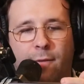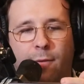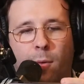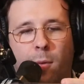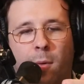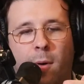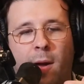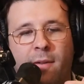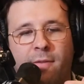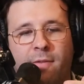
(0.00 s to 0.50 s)

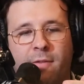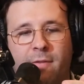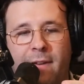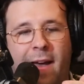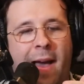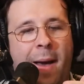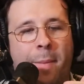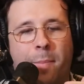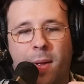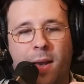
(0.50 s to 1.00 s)
for a
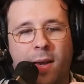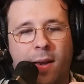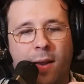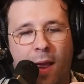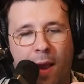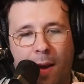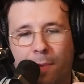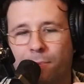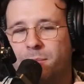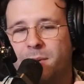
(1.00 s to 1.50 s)
vapid,
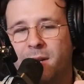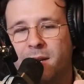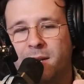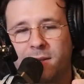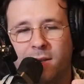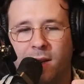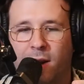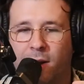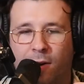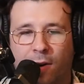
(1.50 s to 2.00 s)
empty
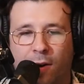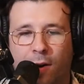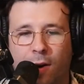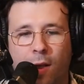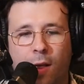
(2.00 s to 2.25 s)
dinner.